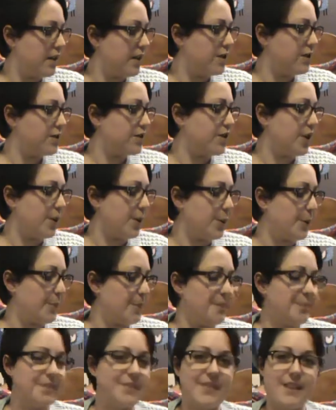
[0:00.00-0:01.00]

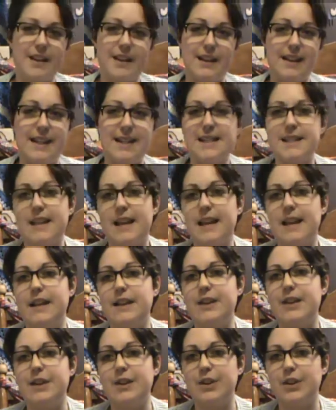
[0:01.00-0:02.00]
So, like I
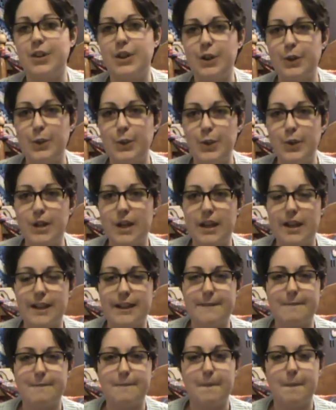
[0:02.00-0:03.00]
said, not a whole
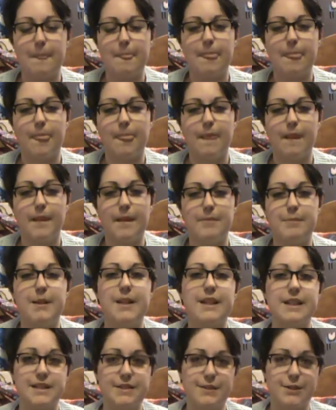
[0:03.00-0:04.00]
lot
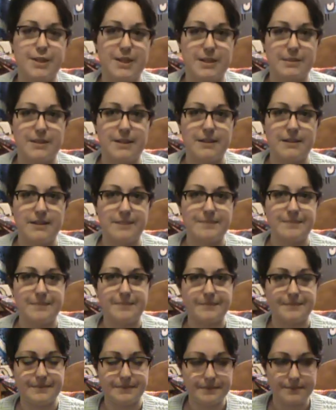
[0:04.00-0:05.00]
because of Christmas.
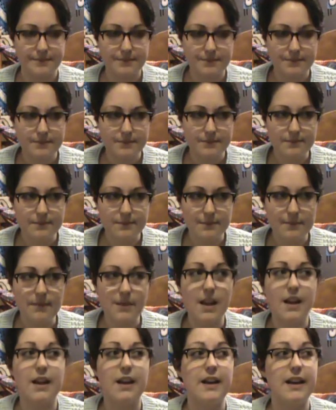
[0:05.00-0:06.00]

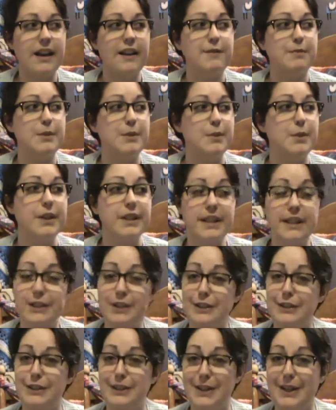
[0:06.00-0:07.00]
I have been working
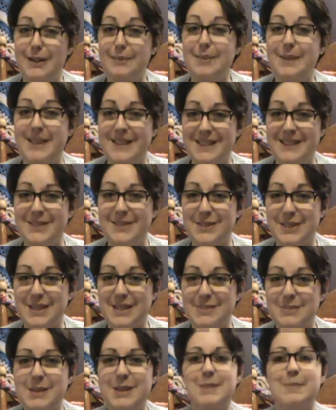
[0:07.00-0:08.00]
on a lot because of
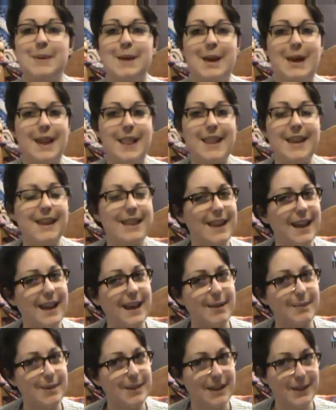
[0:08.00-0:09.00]
Christmas, but nothing that
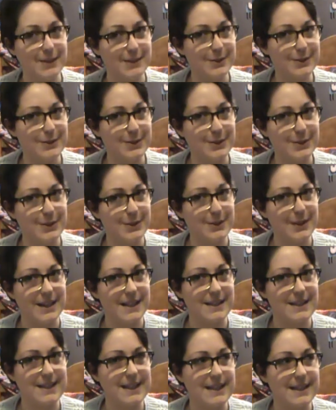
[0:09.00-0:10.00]
I'm allowed to show you
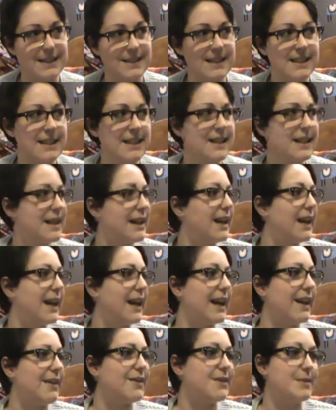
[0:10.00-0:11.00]
guys yet. I
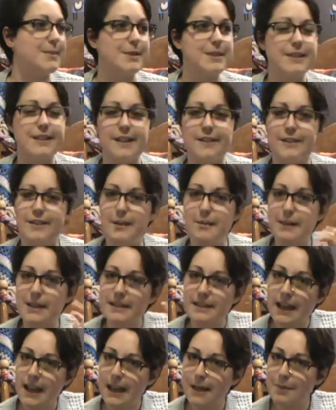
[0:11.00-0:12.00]
have some stuff on my
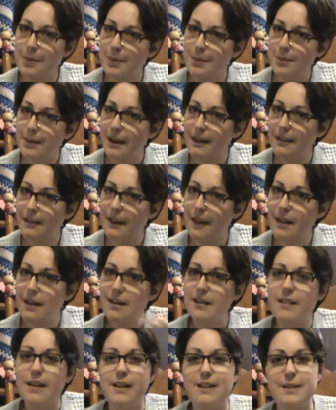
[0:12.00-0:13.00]
table right
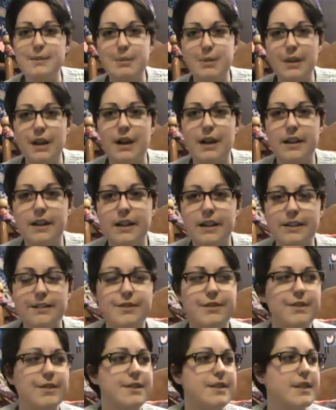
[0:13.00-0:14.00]
there that is blocking
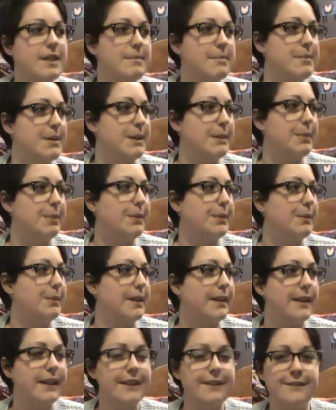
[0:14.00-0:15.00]
for some people in
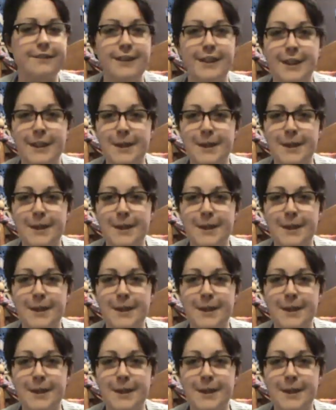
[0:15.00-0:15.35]
my life